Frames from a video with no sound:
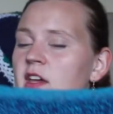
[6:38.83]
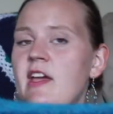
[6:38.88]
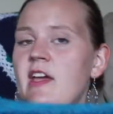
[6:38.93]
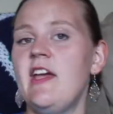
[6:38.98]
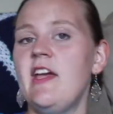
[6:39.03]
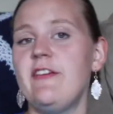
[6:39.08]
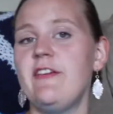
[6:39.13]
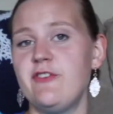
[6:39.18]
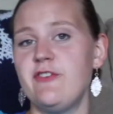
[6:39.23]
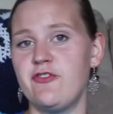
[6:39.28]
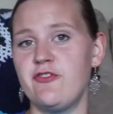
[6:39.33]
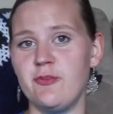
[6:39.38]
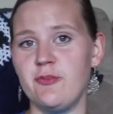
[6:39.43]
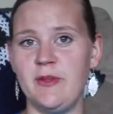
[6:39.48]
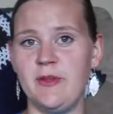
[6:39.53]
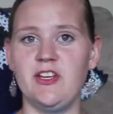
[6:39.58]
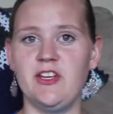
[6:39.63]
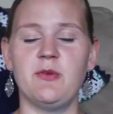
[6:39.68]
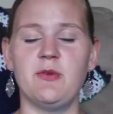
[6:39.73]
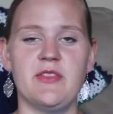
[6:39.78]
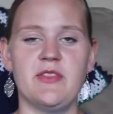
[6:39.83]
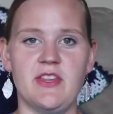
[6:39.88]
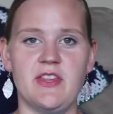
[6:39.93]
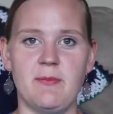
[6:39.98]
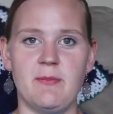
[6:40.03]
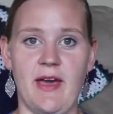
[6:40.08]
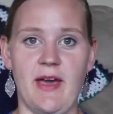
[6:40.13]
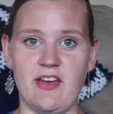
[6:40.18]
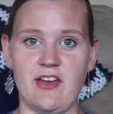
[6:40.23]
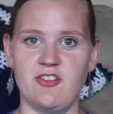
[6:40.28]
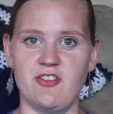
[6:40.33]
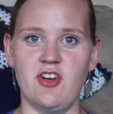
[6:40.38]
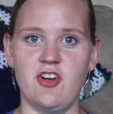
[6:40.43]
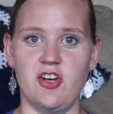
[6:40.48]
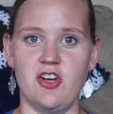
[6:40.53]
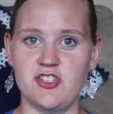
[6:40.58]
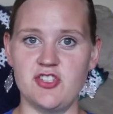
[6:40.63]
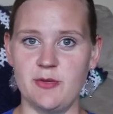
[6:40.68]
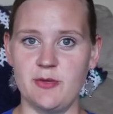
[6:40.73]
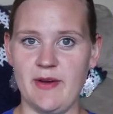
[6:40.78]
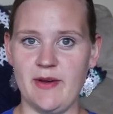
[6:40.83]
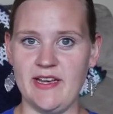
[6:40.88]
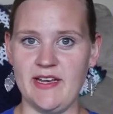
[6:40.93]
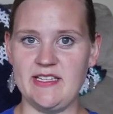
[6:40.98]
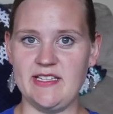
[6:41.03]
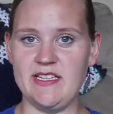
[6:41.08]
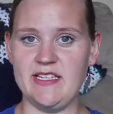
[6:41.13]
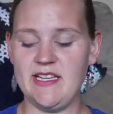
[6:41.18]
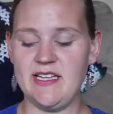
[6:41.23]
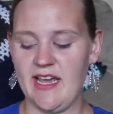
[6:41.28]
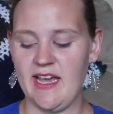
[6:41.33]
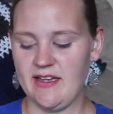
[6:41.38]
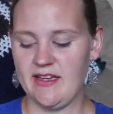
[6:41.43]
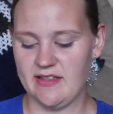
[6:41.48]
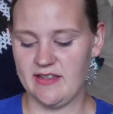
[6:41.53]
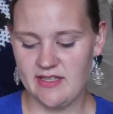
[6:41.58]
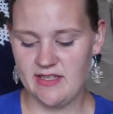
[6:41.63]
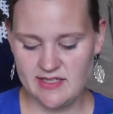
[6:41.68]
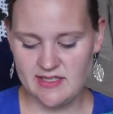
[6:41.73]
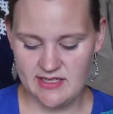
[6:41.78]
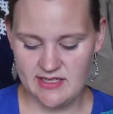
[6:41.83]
If you're familiar with the pattern, also by Tin Can Knits,